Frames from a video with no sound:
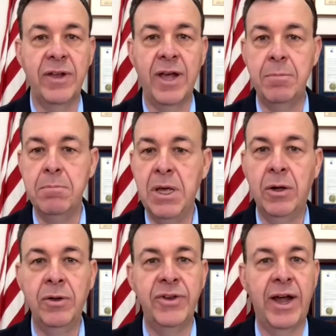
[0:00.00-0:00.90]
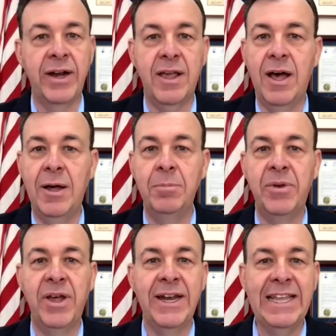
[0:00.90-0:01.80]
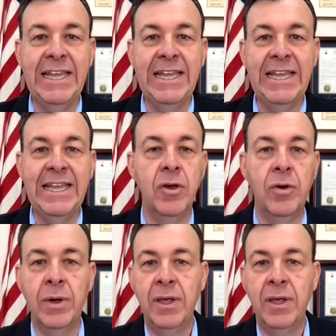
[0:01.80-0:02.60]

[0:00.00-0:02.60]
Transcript: .mil, .com, .edu,